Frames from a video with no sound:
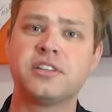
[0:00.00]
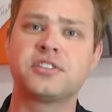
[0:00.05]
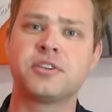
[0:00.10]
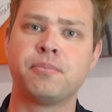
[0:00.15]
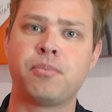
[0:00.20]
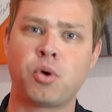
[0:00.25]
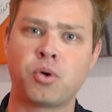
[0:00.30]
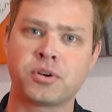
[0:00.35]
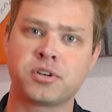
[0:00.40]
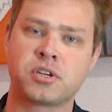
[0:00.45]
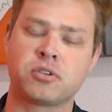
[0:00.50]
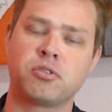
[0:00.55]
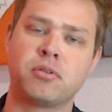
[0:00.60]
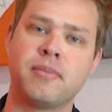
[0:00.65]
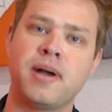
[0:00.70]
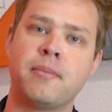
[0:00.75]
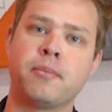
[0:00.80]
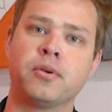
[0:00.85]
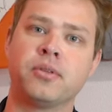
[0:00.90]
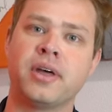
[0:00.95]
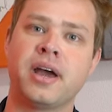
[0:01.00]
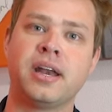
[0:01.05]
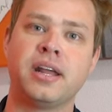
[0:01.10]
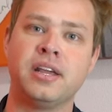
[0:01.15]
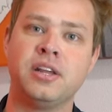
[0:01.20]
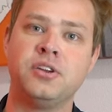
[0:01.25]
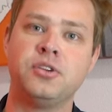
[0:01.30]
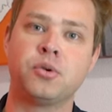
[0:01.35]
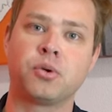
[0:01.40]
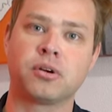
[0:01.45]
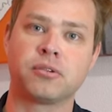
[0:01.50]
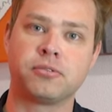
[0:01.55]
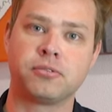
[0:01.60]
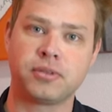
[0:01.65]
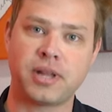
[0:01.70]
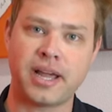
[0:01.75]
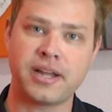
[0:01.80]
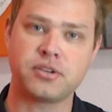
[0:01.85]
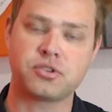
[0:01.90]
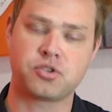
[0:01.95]
It's important to remember that in your
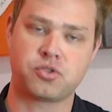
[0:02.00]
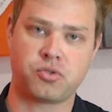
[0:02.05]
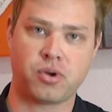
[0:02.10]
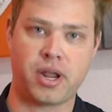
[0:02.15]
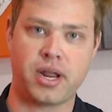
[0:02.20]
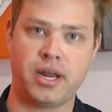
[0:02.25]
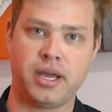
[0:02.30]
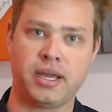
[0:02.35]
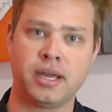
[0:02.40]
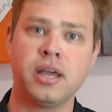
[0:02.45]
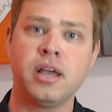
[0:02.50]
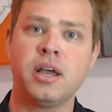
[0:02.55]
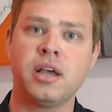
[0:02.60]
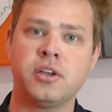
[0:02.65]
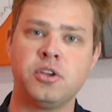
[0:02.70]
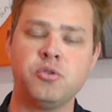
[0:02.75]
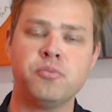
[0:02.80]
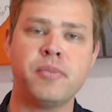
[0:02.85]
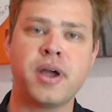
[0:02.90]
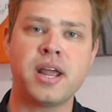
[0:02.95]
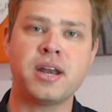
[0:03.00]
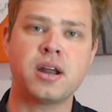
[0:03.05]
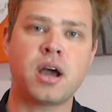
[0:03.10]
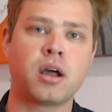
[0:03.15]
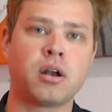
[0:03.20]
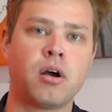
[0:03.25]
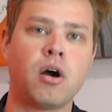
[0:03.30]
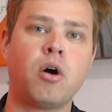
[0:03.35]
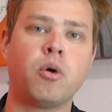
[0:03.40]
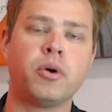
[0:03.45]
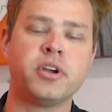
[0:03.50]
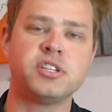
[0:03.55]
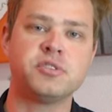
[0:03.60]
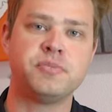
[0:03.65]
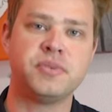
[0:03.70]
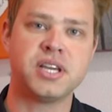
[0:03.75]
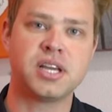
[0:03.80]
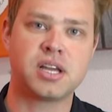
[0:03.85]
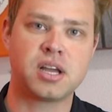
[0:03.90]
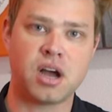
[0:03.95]
flight training, you may not always
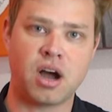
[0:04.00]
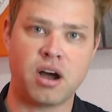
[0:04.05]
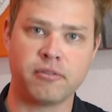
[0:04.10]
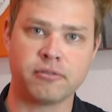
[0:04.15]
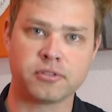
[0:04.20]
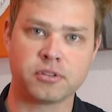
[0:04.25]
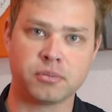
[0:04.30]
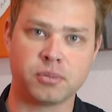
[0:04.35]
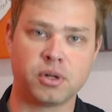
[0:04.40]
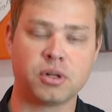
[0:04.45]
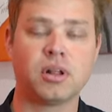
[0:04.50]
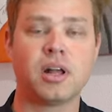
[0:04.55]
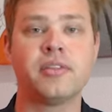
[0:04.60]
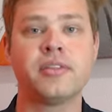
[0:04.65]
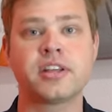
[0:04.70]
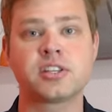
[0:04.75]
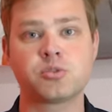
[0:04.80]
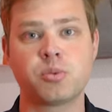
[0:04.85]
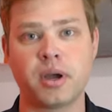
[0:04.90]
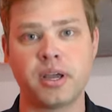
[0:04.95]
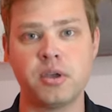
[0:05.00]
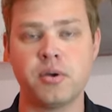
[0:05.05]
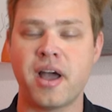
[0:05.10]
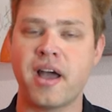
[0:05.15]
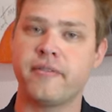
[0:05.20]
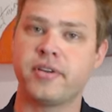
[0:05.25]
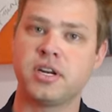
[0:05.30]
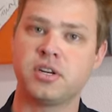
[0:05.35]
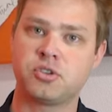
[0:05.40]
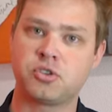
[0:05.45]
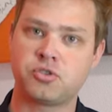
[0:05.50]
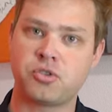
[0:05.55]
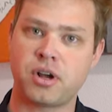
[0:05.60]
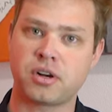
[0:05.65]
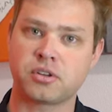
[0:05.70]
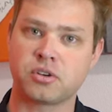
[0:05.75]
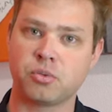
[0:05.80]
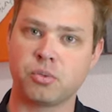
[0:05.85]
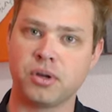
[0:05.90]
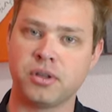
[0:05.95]
be comfortable, and that's why you have an
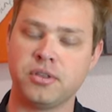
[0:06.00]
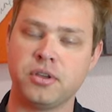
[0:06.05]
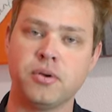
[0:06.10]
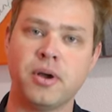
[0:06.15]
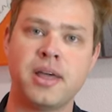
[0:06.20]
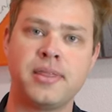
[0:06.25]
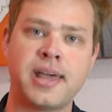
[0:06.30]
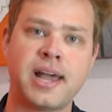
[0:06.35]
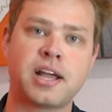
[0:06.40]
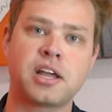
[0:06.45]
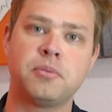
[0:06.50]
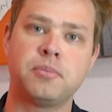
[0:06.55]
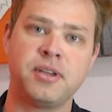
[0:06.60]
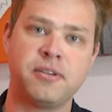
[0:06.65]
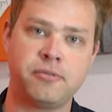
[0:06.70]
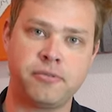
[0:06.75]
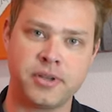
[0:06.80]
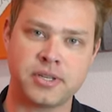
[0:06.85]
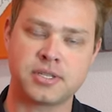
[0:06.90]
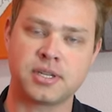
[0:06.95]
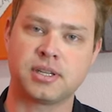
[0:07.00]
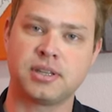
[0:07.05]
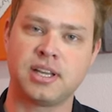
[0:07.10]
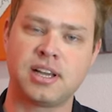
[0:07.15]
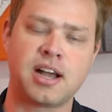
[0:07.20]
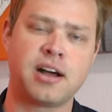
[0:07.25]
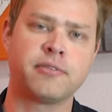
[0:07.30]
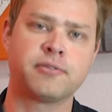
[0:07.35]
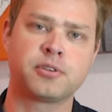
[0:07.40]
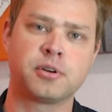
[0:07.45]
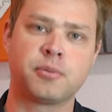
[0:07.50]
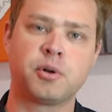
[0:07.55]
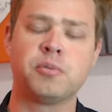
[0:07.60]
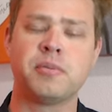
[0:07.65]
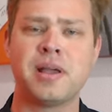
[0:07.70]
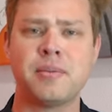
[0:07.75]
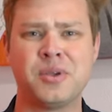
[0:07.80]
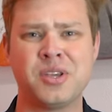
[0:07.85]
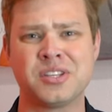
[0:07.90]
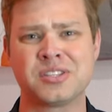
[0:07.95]
instructor with you. And that could be physically comfortable.
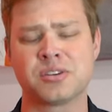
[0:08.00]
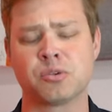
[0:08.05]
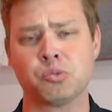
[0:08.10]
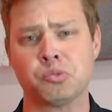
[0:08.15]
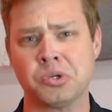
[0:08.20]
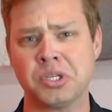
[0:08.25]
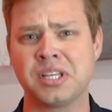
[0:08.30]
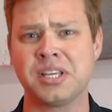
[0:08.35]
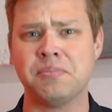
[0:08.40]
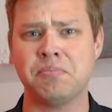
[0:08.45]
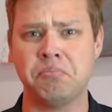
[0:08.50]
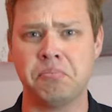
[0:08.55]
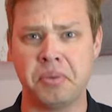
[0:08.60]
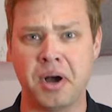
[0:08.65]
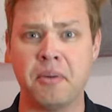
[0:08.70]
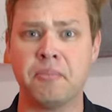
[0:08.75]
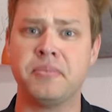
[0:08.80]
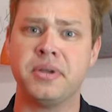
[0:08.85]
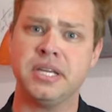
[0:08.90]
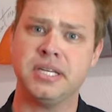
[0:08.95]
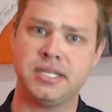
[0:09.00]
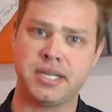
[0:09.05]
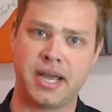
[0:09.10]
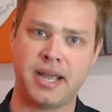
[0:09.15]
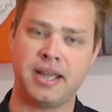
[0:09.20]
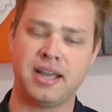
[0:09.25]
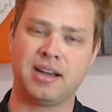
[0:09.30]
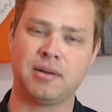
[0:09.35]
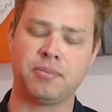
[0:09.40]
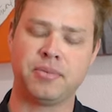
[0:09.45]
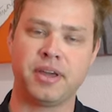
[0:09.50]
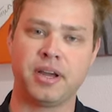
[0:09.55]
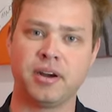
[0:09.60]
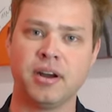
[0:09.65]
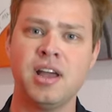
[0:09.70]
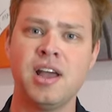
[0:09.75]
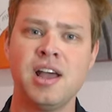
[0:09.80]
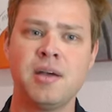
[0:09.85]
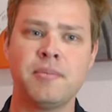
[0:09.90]
Maybe it's a really bumpy day up there.